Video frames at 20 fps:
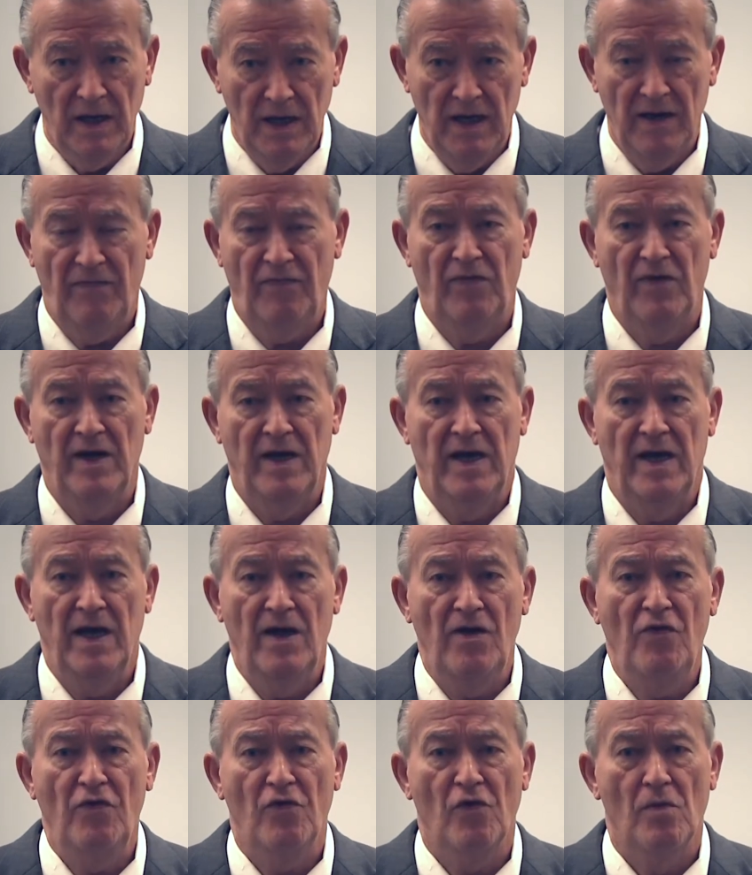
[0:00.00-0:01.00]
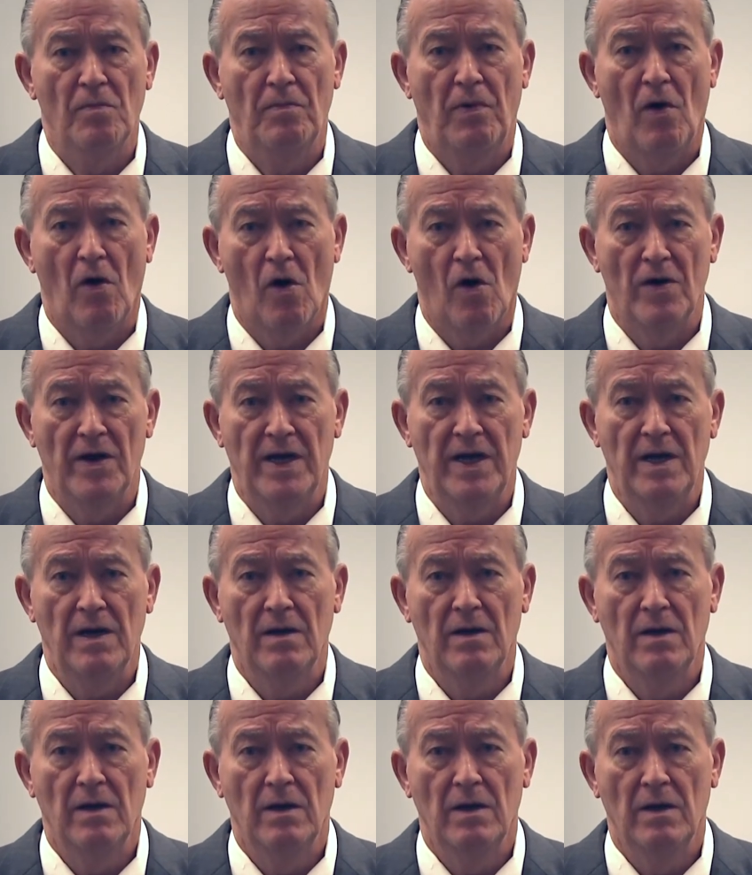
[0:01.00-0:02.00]
if the injured party,
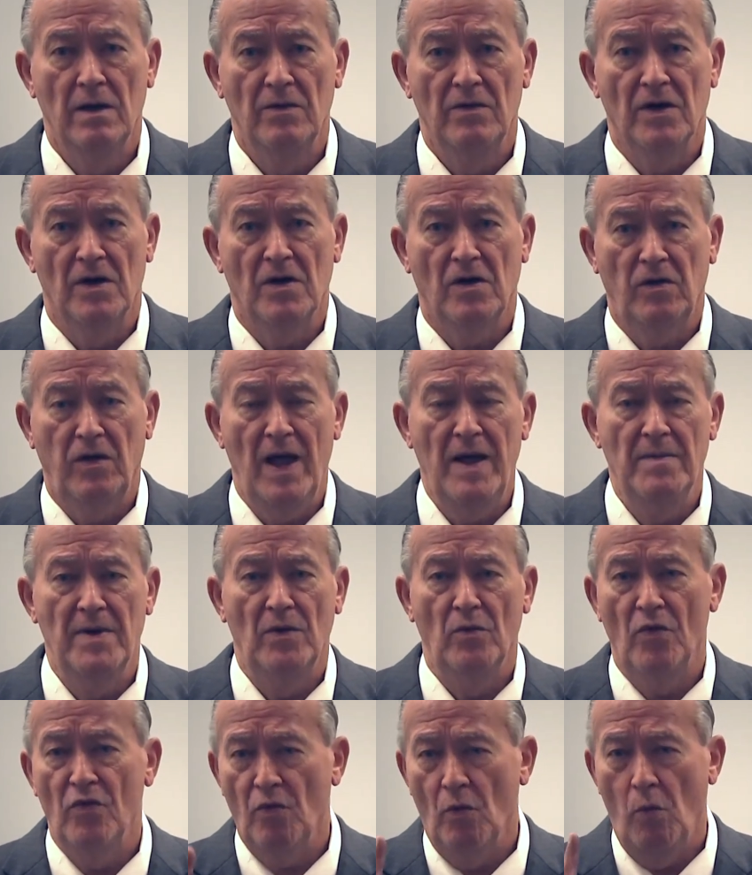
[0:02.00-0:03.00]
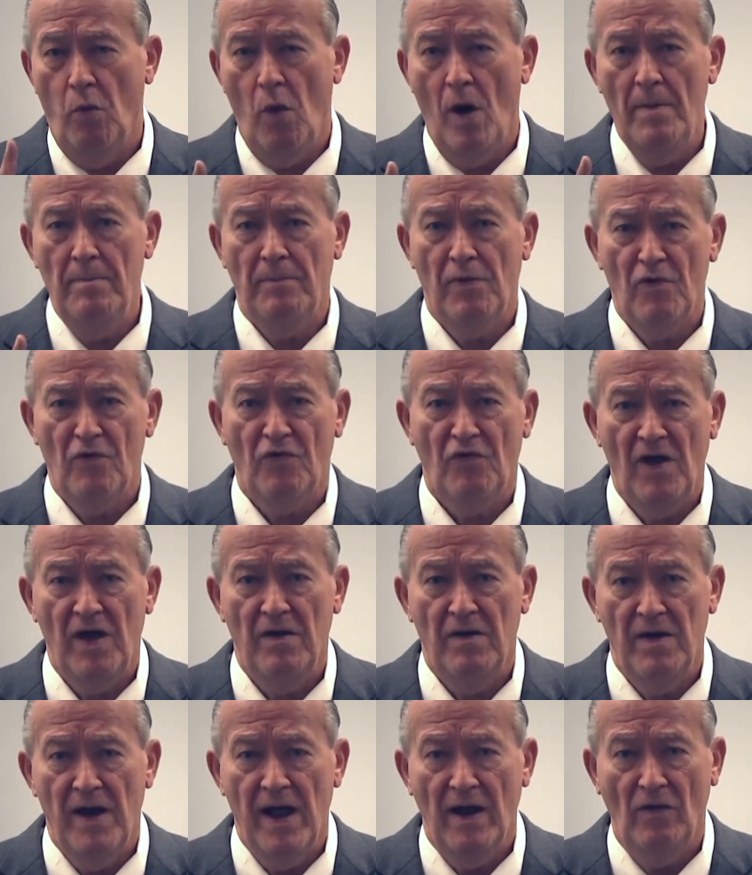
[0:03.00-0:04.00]
the claimant, was
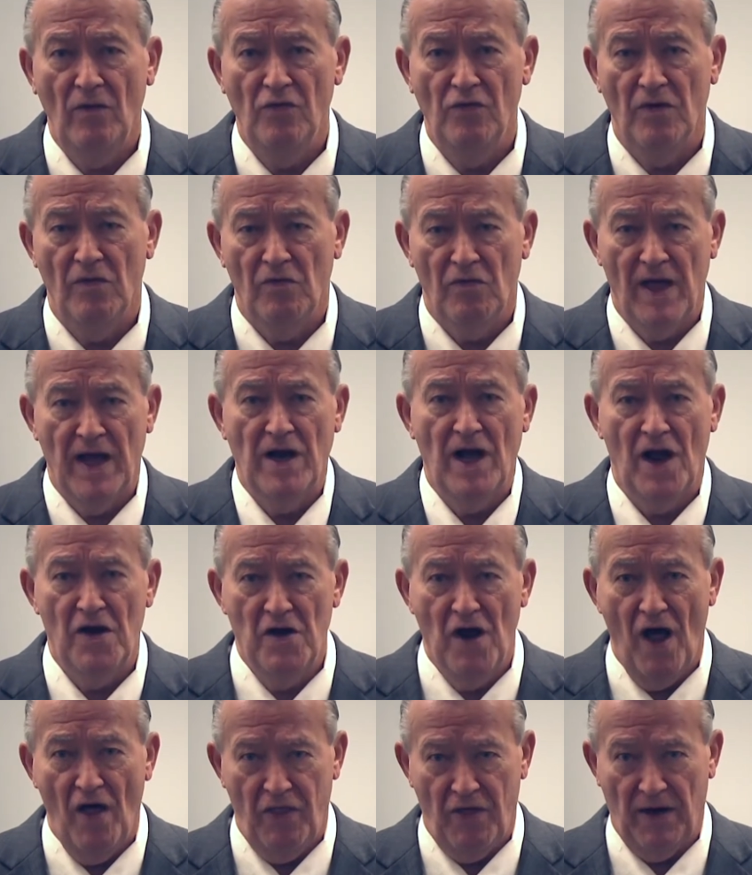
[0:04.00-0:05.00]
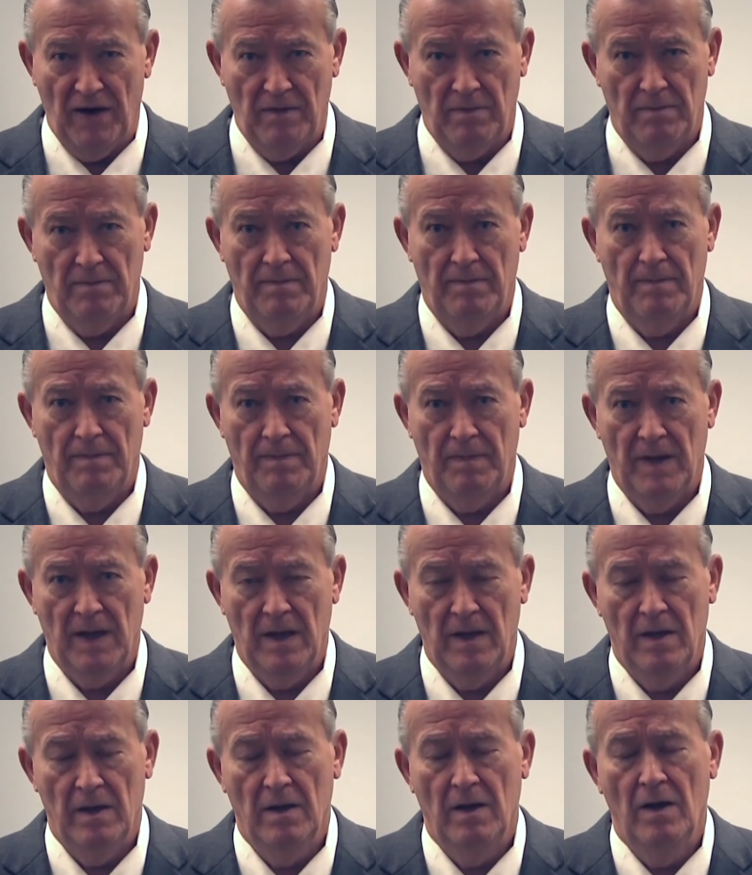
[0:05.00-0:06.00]
1% negligent, they got nothing.
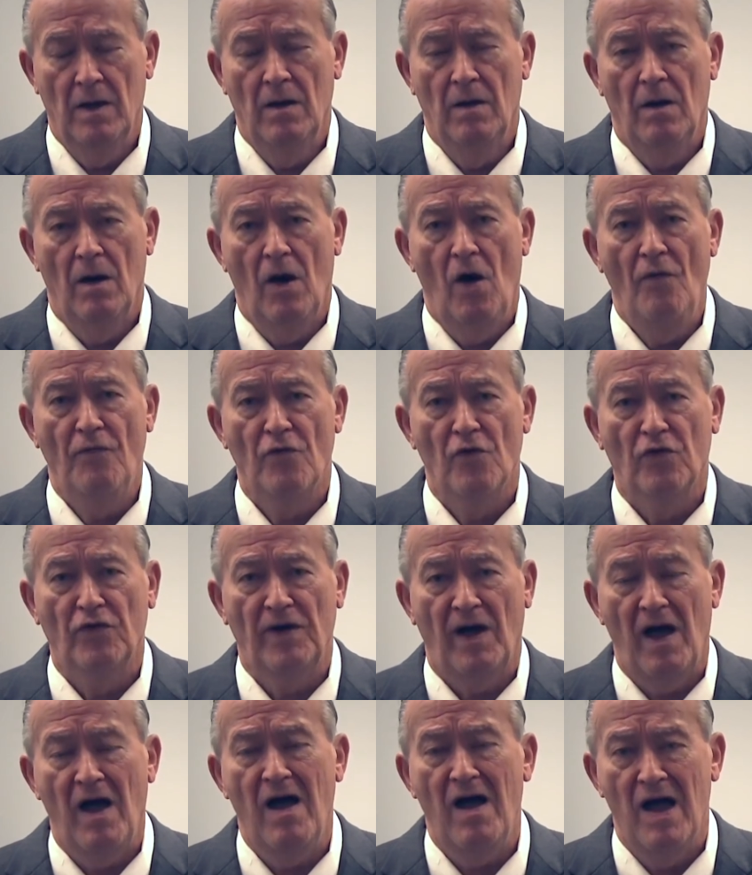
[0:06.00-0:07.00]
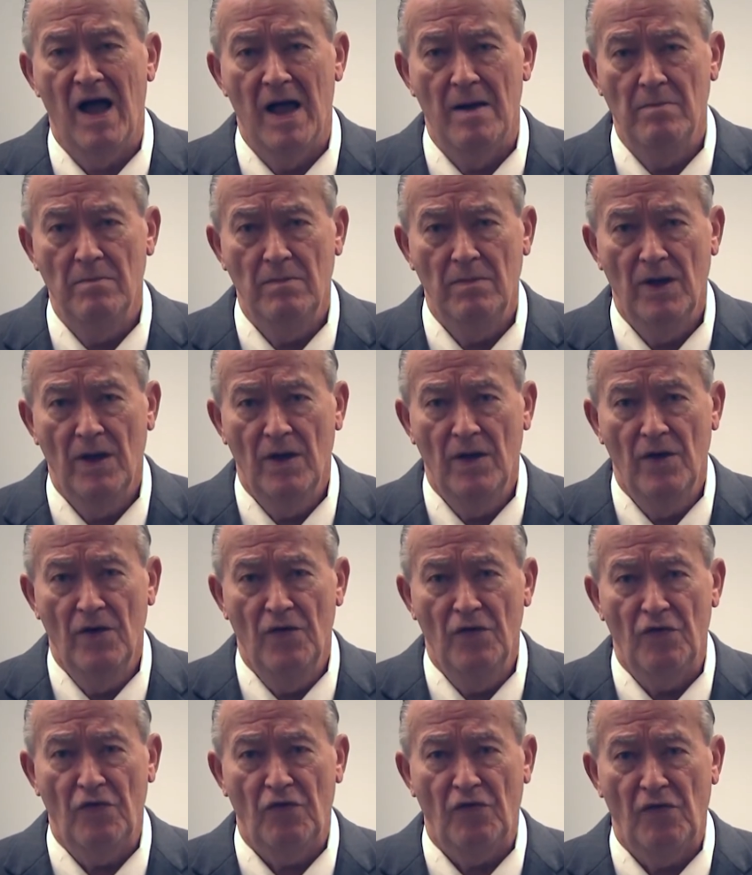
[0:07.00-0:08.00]
Over time,
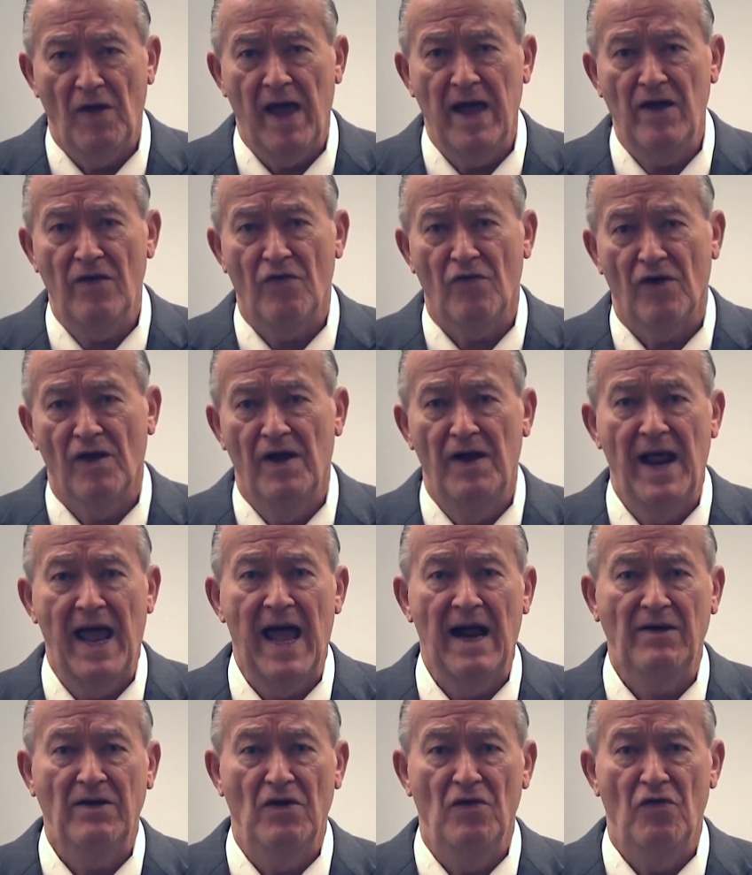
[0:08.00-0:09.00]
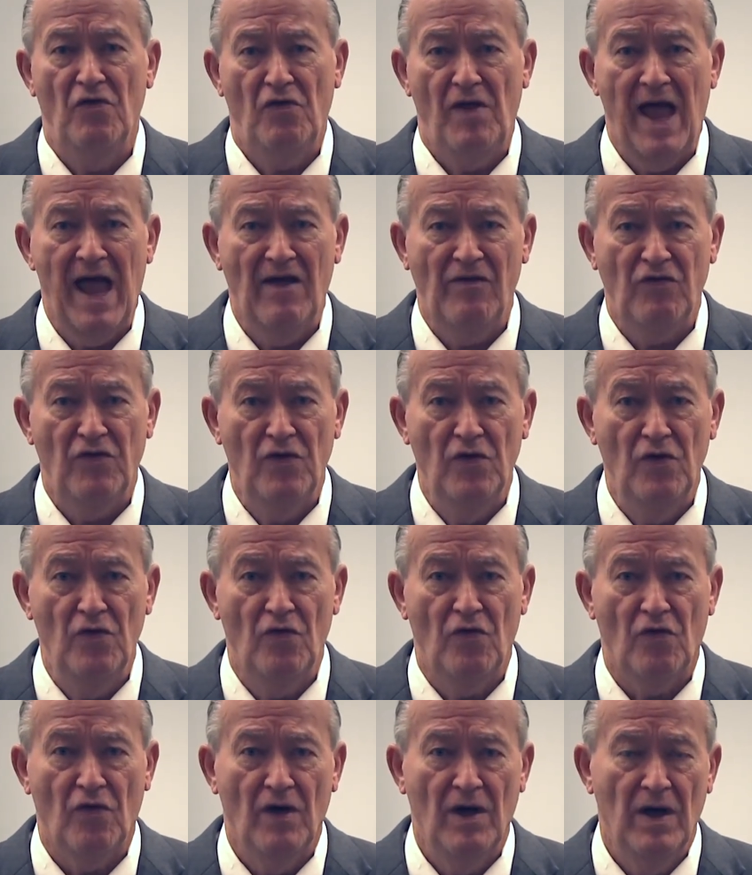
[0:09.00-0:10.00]
states enacted
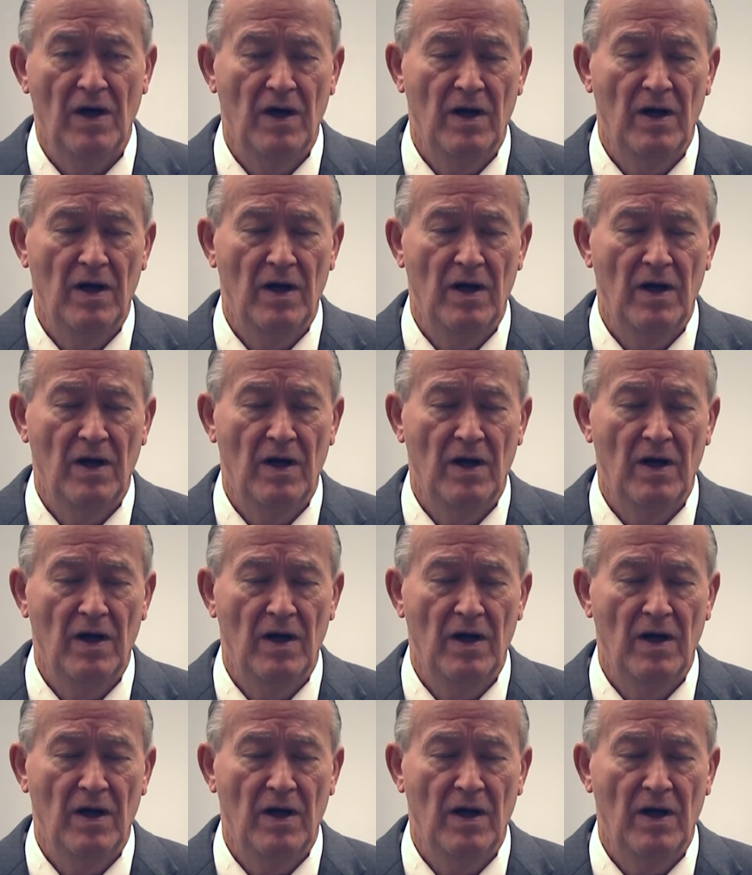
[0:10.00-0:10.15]
statutes,